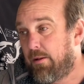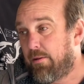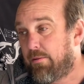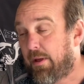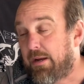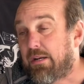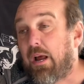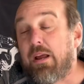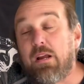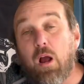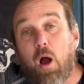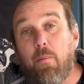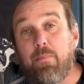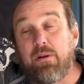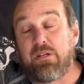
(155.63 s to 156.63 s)
they take
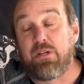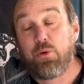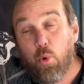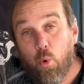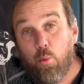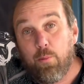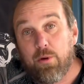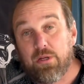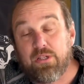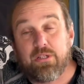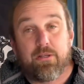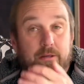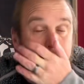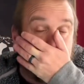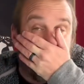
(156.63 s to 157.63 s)
up is
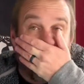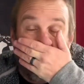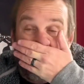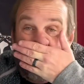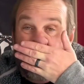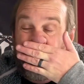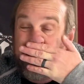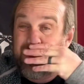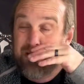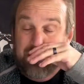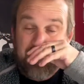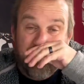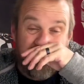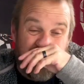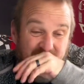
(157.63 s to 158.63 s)
enormous in the in the in the
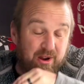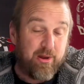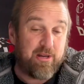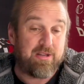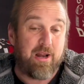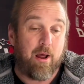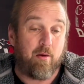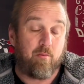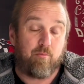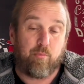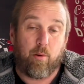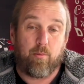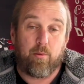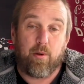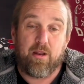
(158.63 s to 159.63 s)
supermarkets now.
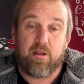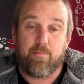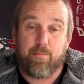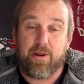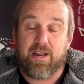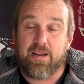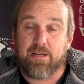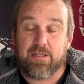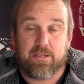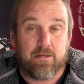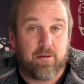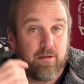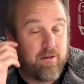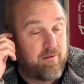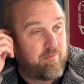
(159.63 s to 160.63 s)
Probably the biggest,
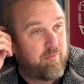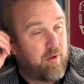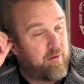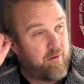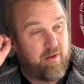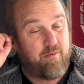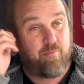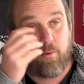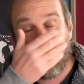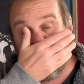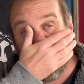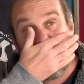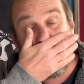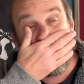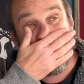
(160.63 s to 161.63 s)
probably
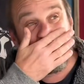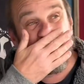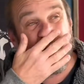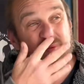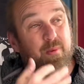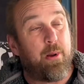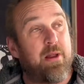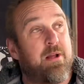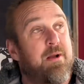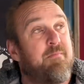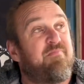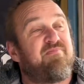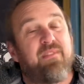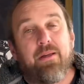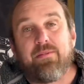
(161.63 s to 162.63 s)
not even probably
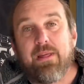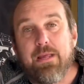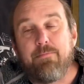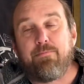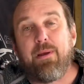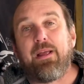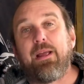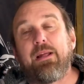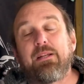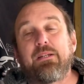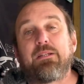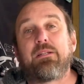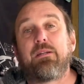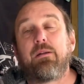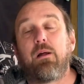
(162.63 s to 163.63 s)
the
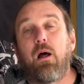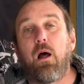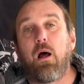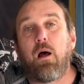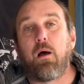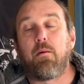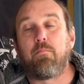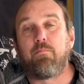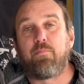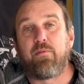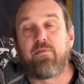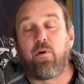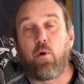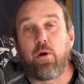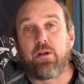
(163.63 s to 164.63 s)
biggest um,
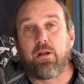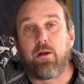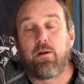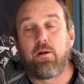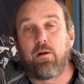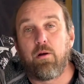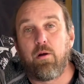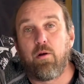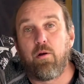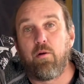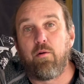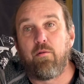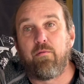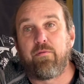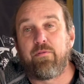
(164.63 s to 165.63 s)
provider
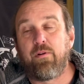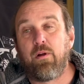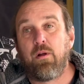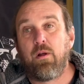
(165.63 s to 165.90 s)
of